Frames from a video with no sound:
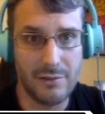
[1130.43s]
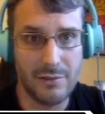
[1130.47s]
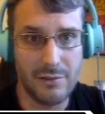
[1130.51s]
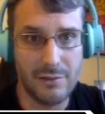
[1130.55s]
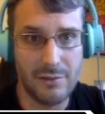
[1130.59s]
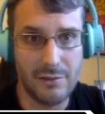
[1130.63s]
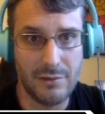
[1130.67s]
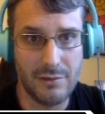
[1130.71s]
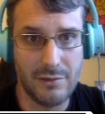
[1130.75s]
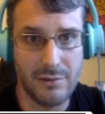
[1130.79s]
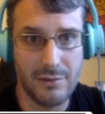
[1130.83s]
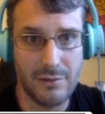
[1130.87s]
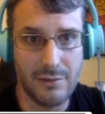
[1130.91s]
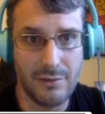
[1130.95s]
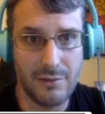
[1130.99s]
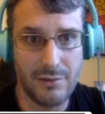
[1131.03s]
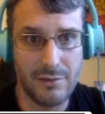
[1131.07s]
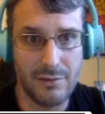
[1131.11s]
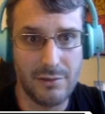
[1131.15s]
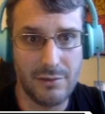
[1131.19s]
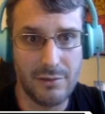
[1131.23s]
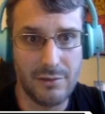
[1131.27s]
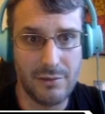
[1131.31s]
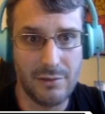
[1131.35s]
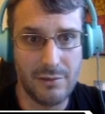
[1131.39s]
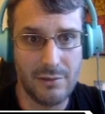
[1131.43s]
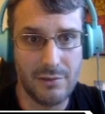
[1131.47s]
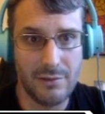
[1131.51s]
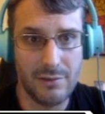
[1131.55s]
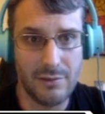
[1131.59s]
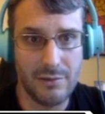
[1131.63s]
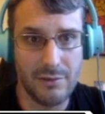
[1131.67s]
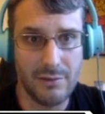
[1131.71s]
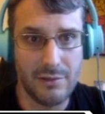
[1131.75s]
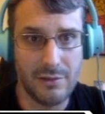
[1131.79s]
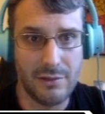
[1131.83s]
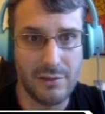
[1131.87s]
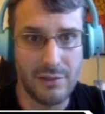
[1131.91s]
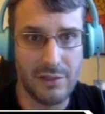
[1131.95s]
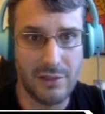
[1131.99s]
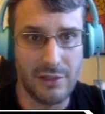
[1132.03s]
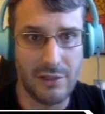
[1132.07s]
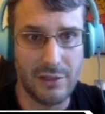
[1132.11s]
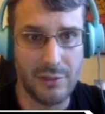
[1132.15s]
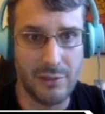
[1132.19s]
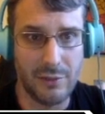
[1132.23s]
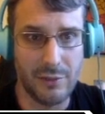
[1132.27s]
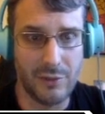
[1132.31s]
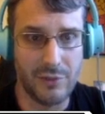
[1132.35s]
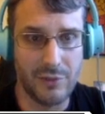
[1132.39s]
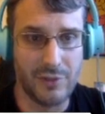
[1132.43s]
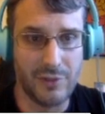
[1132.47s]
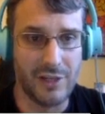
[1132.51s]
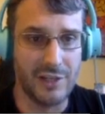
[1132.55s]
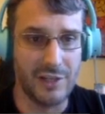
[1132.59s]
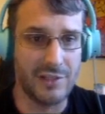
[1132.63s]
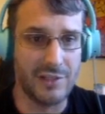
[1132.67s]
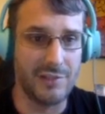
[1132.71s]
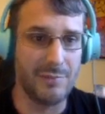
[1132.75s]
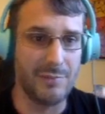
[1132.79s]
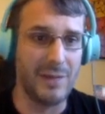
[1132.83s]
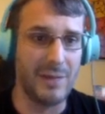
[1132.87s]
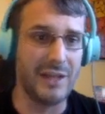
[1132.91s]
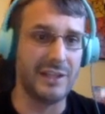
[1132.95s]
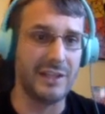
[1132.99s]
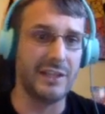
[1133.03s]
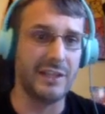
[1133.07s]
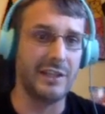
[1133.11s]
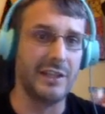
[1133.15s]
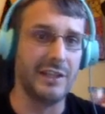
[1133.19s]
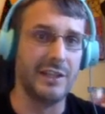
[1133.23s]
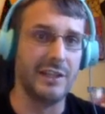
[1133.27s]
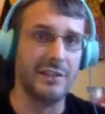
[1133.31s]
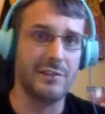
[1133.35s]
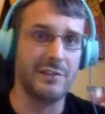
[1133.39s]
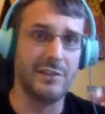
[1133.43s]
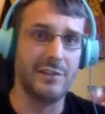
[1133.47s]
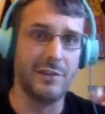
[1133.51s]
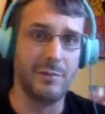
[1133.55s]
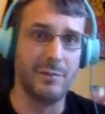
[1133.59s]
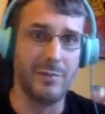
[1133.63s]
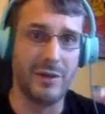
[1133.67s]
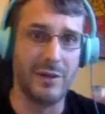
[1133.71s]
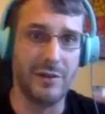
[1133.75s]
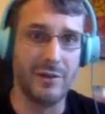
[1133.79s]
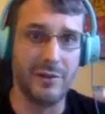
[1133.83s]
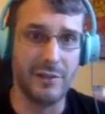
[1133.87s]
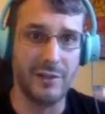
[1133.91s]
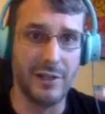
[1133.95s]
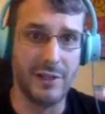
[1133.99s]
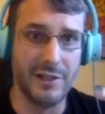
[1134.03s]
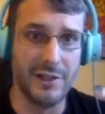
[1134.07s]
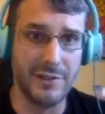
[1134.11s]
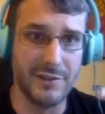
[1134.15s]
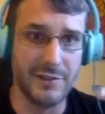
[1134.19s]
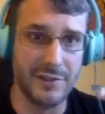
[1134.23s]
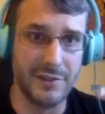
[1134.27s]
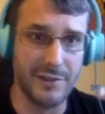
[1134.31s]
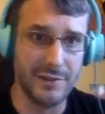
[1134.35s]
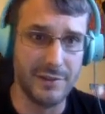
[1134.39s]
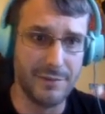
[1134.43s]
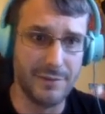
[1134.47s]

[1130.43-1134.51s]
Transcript: I kind of want to try smacking it to paralyze it.